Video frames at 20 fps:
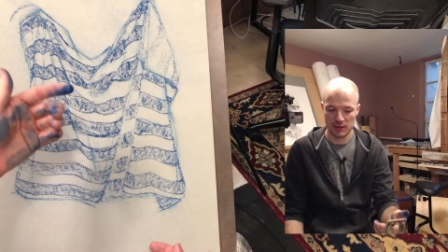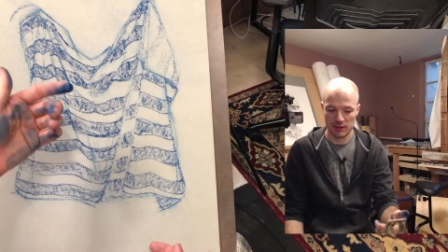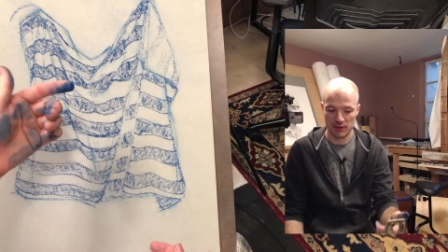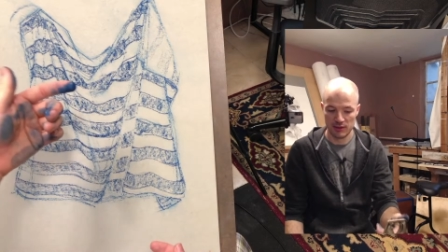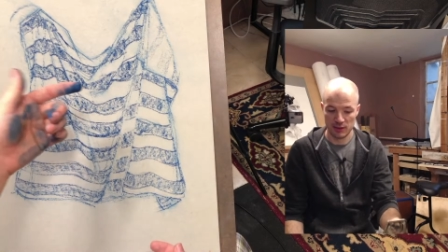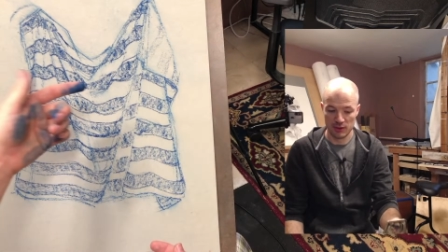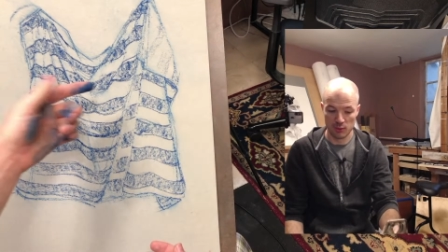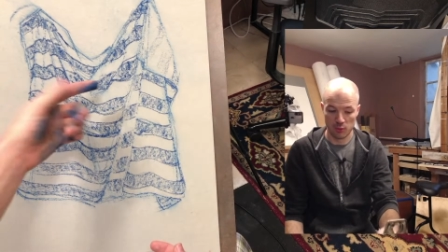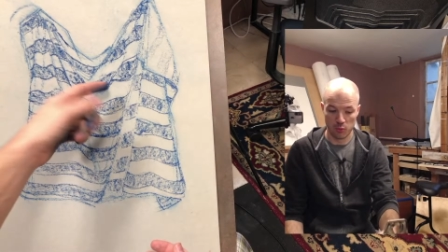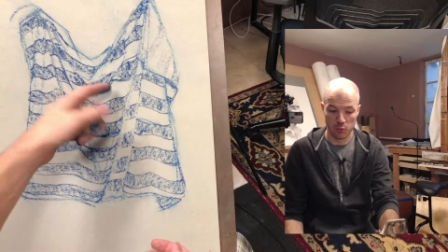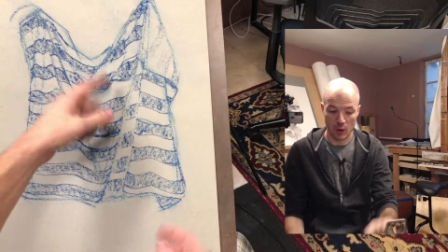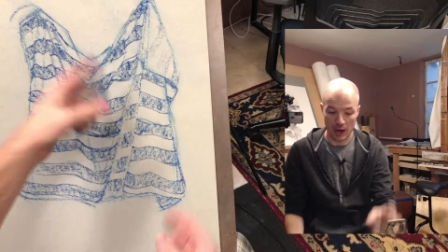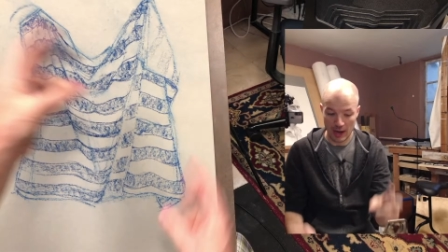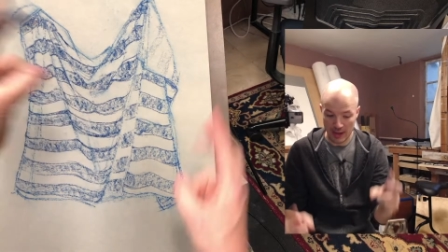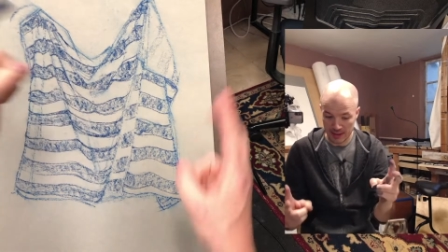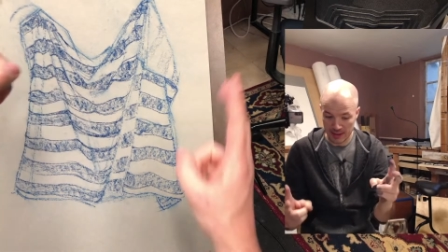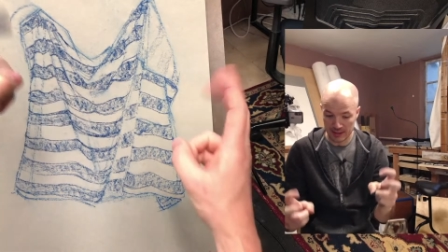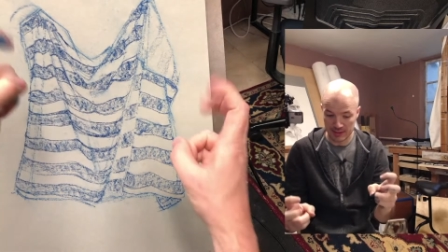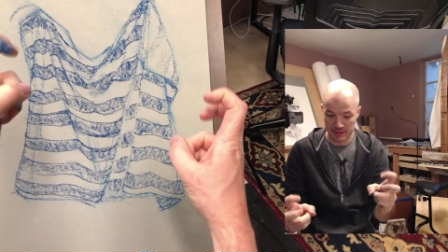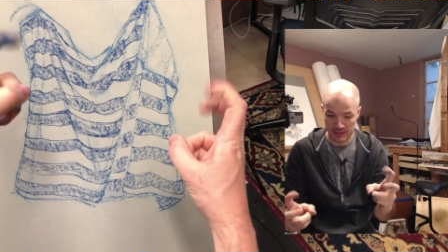The
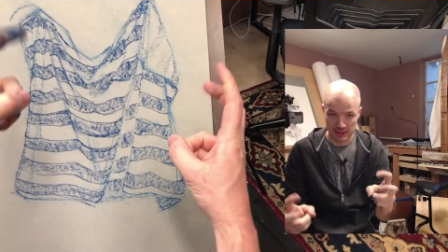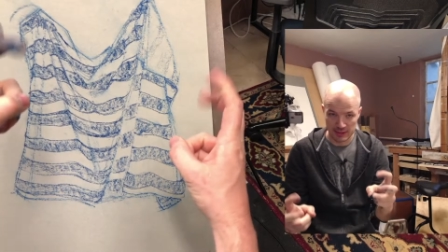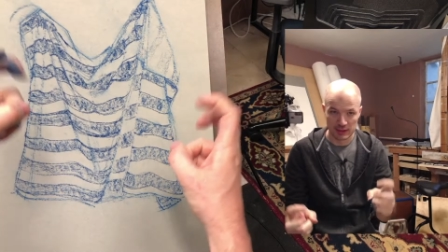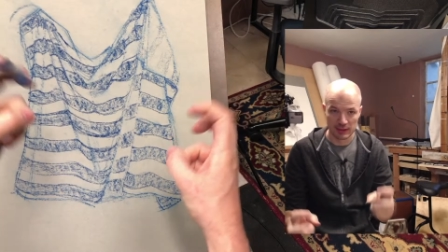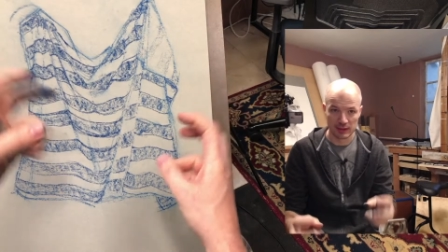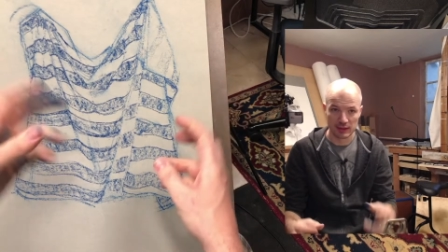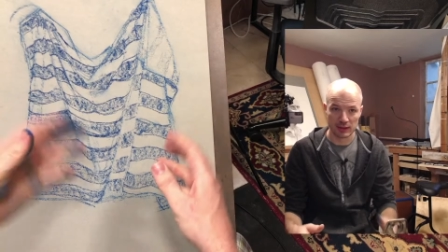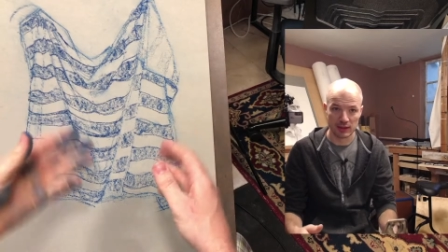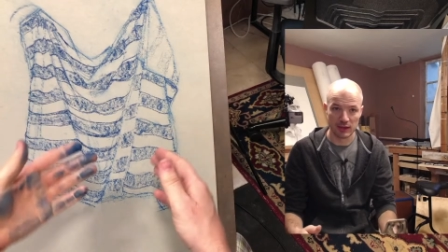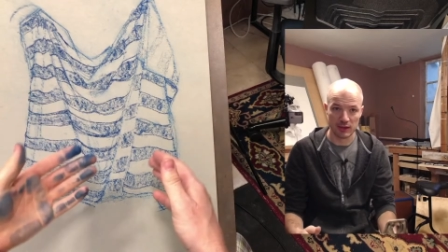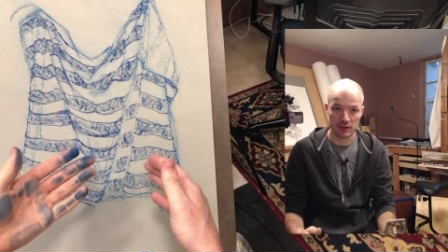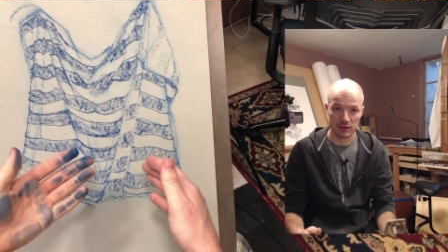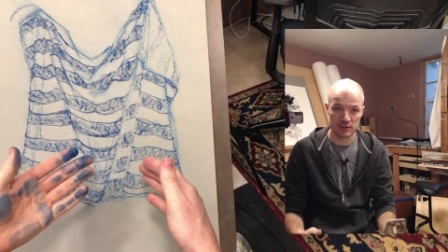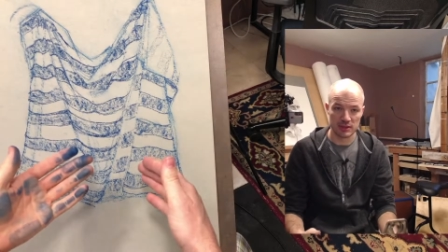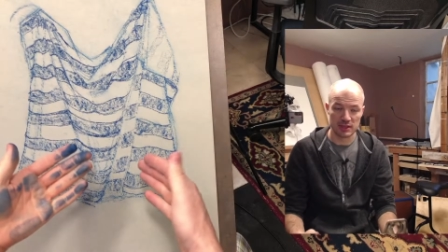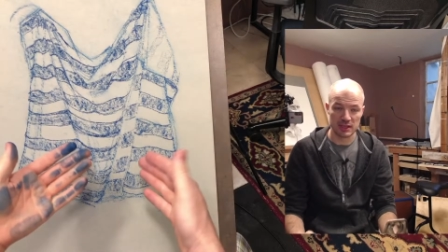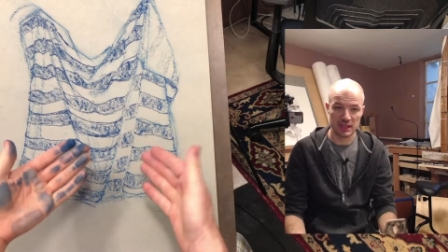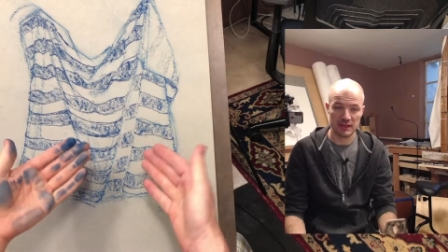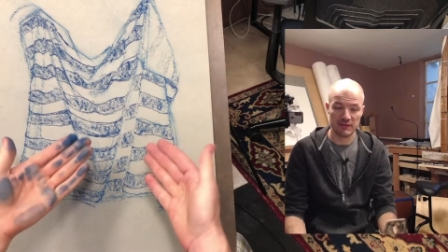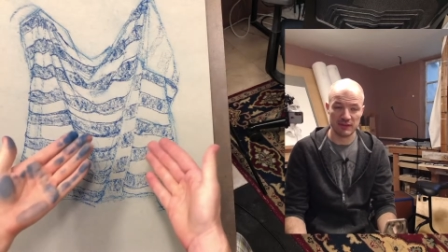white
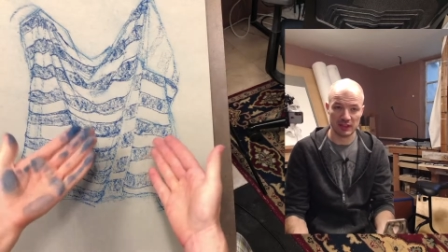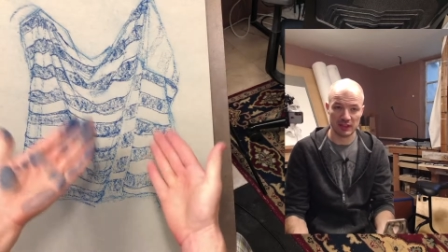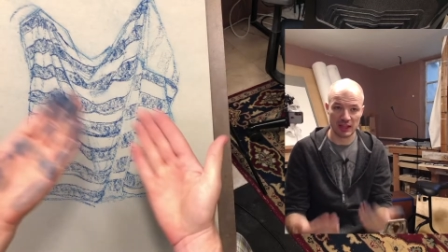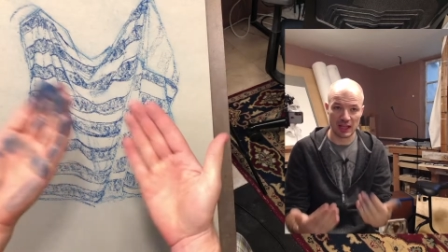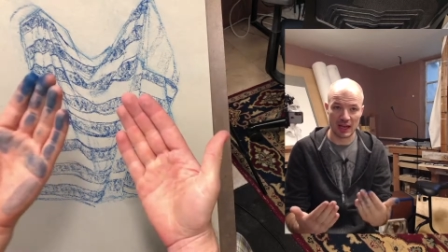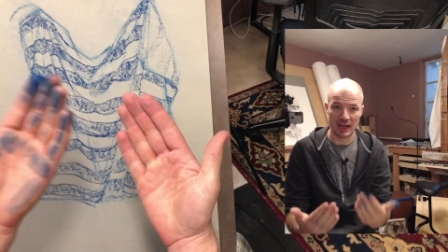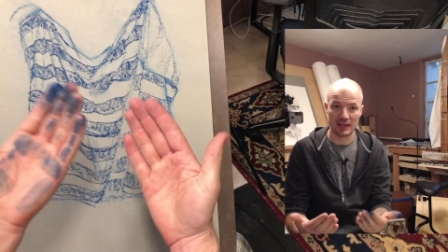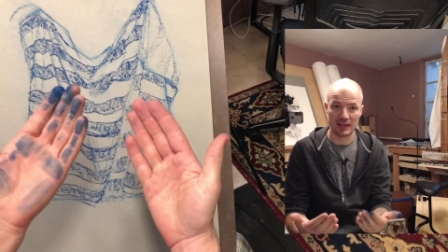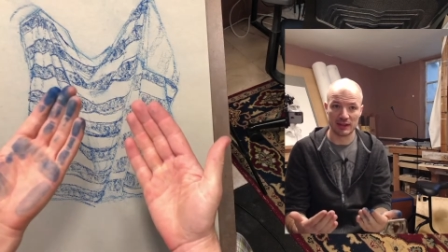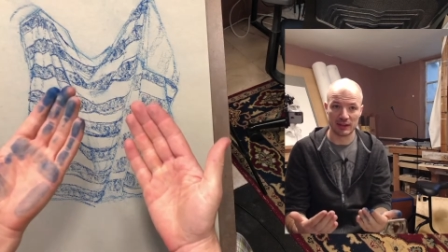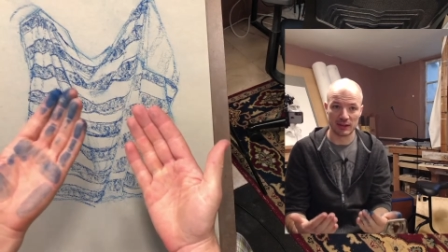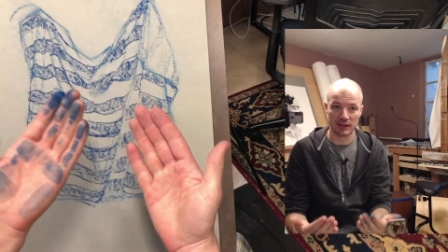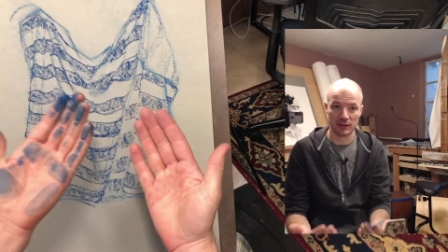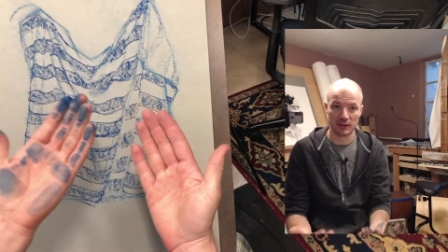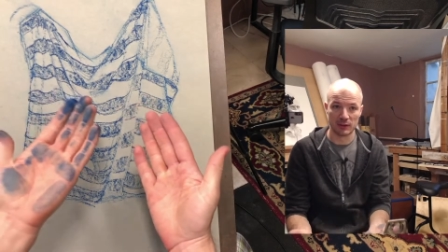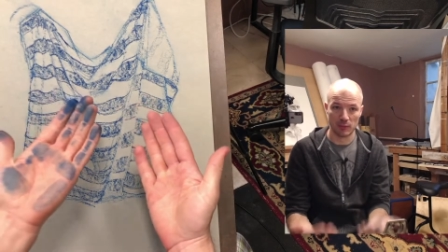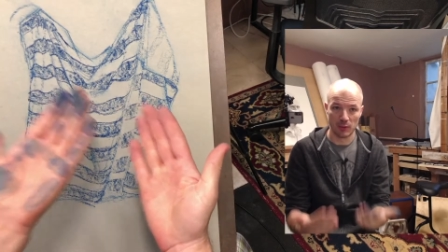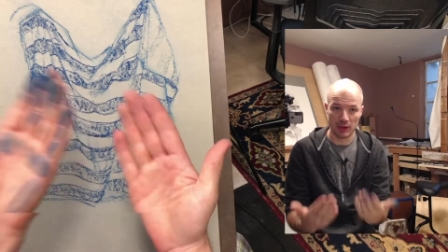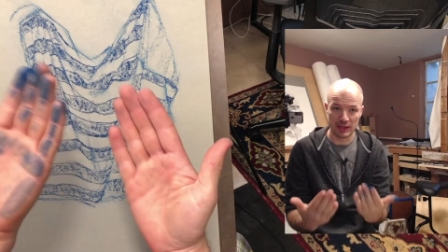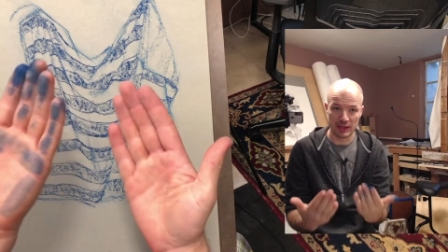goes even lighter
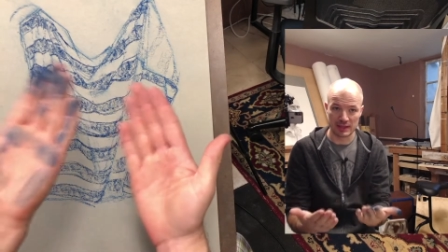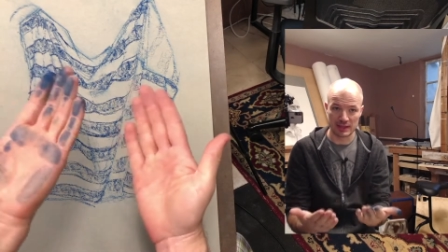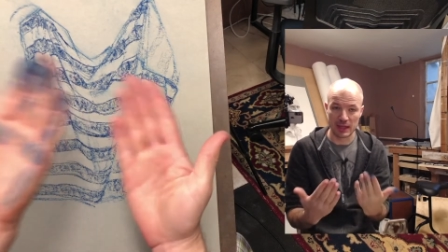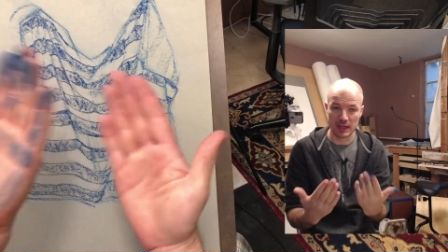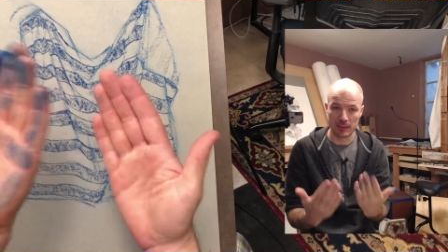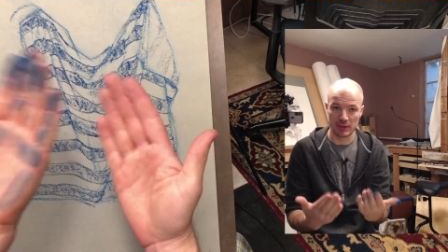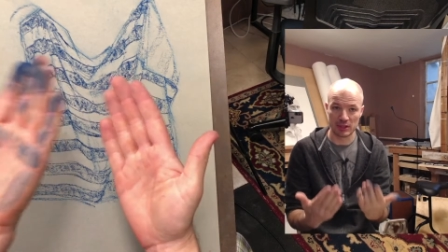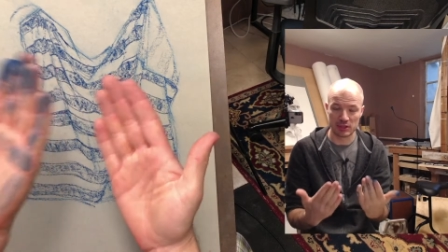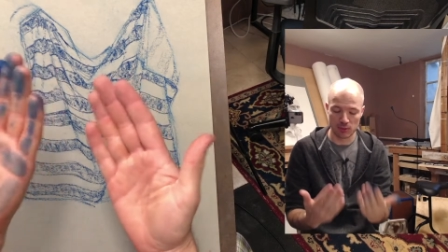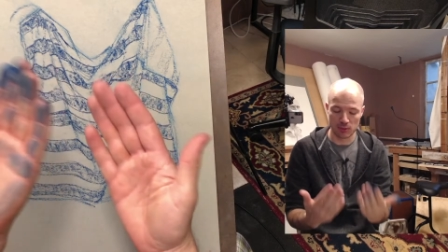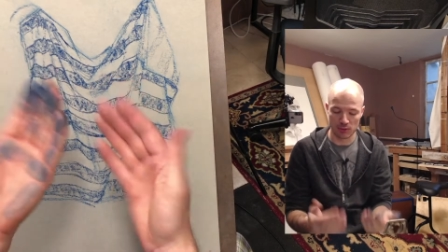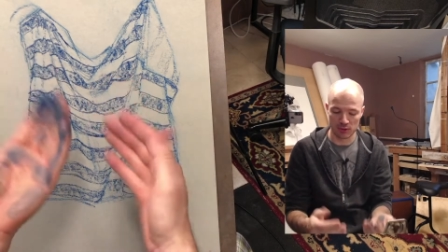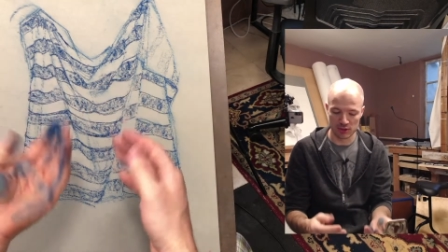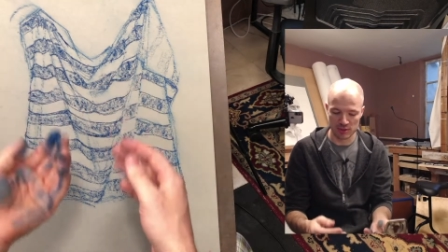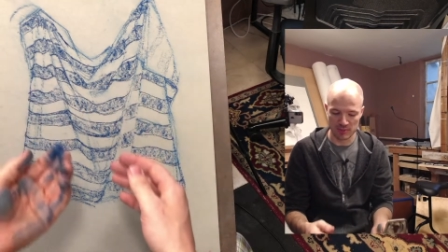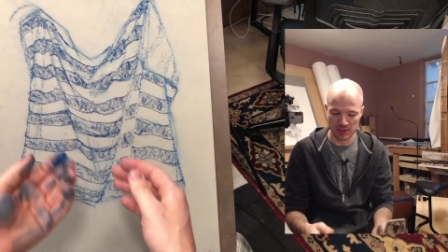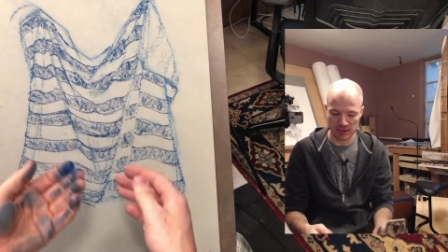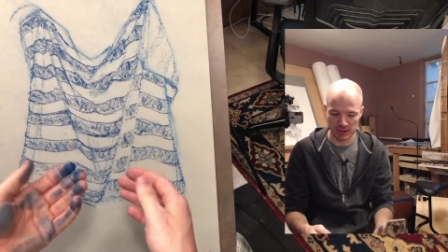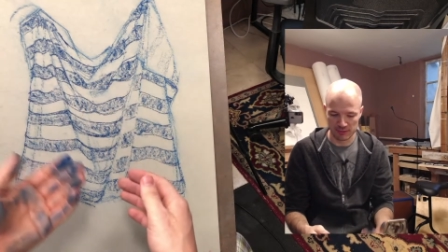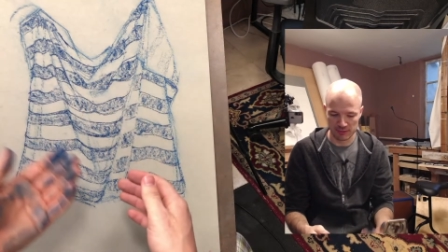when it's coming
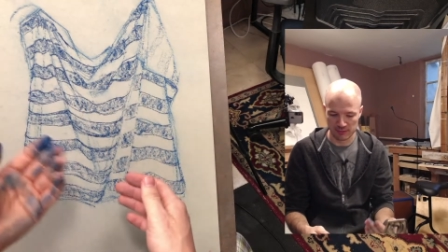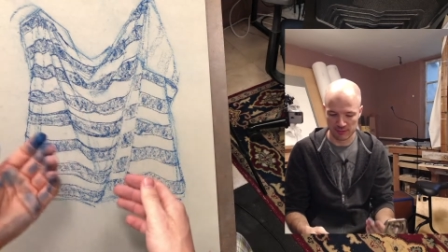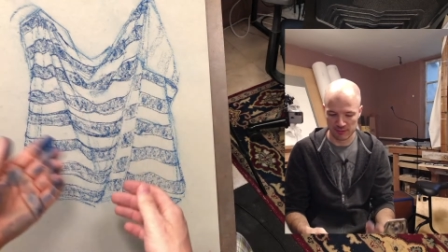towards me.